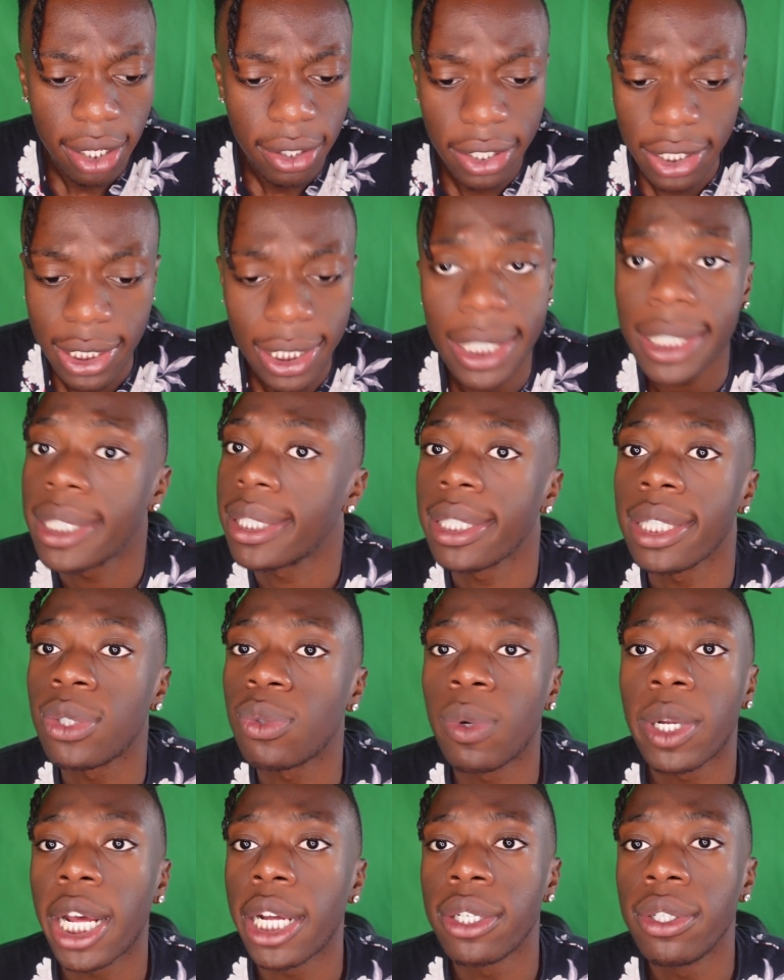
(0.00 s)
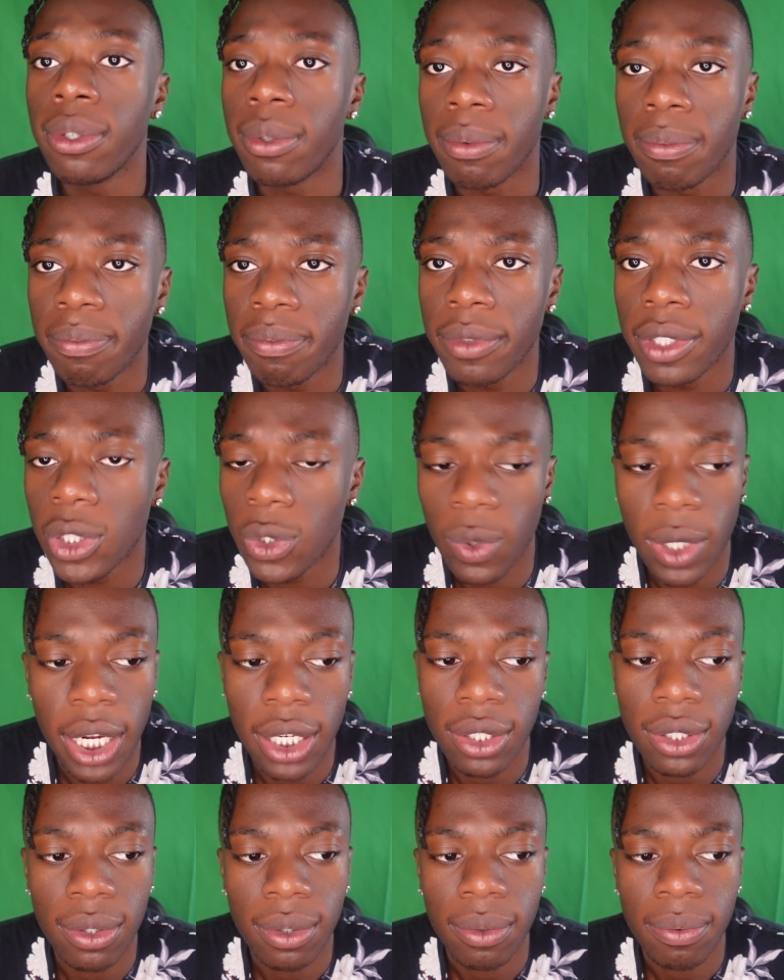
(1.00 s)
It's what I do. It's what I
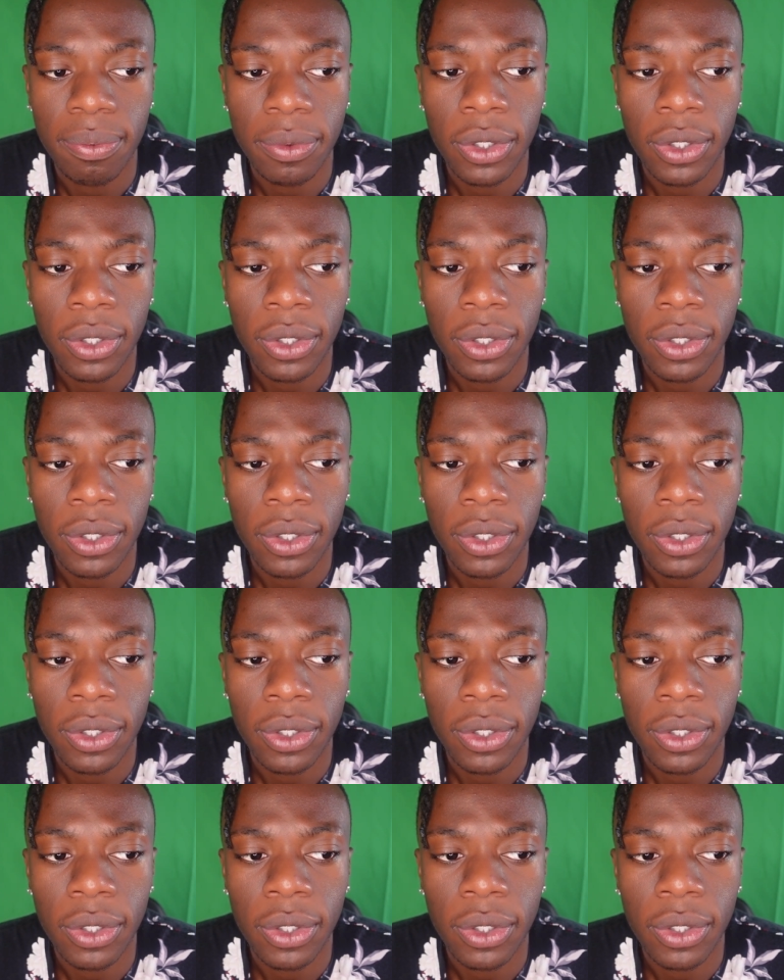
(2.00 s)
do.